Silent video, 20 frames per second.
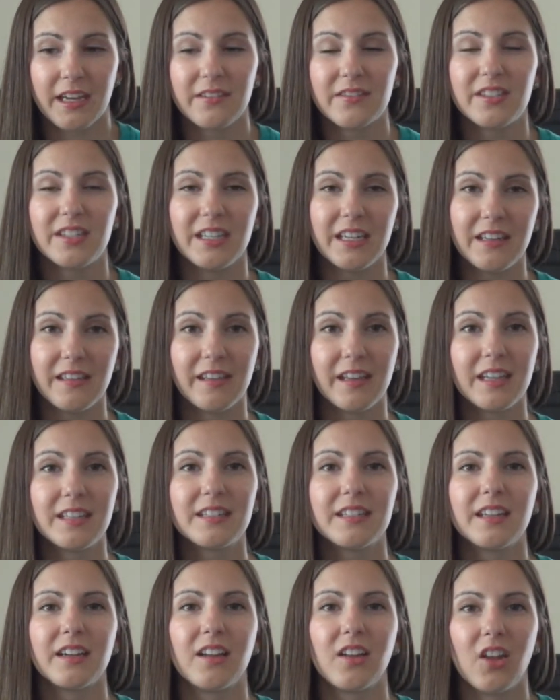I've seen
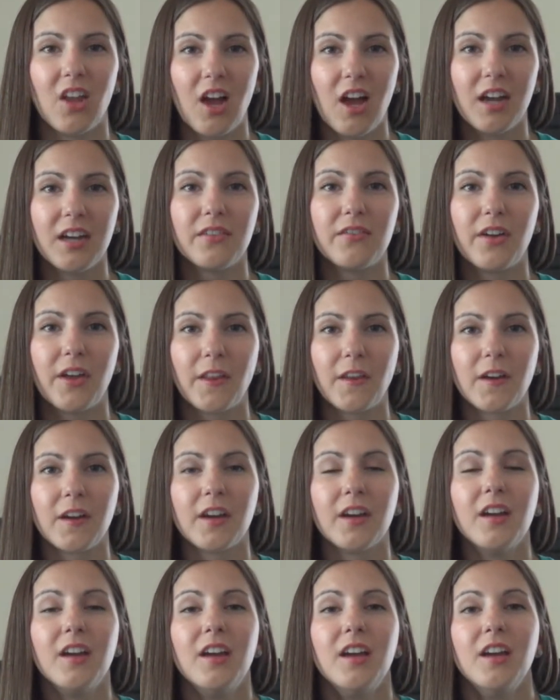this in a lot of
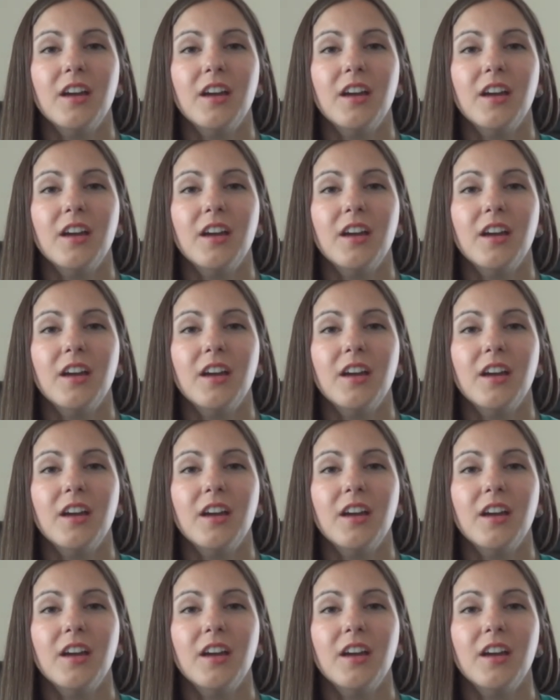other